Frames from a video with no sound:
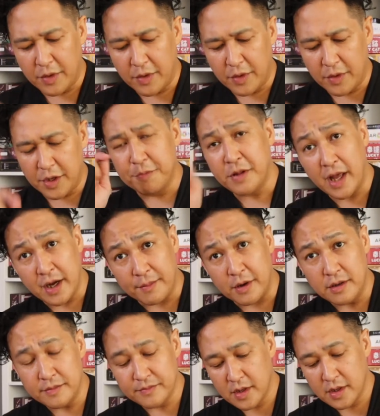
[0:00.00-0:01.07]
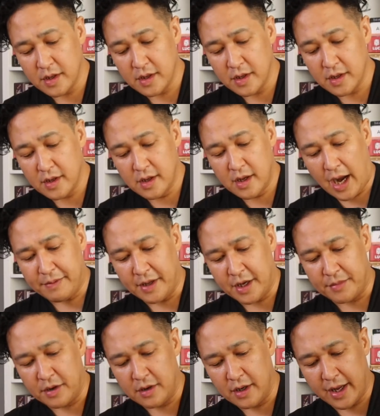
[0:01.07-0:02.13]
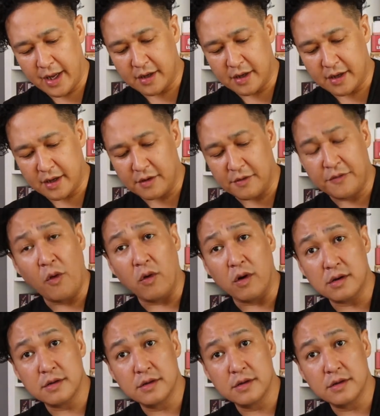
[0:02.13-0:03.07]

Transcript: when you play a number, I play a number like 4.